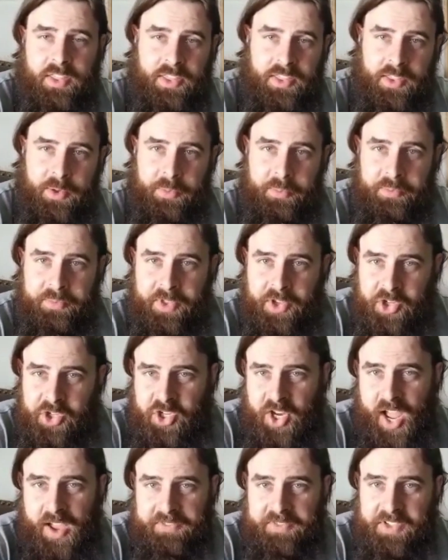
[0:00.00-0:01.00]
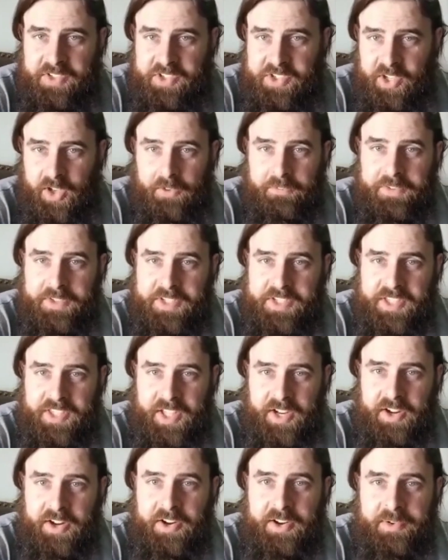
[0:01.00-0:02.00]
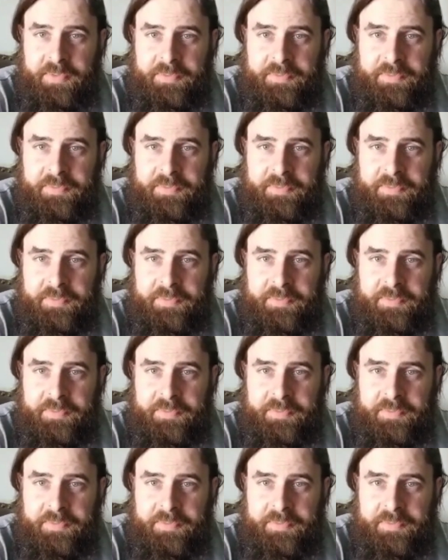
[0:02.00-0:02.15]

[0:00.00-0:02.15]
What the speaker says: The shaft itself is thinner.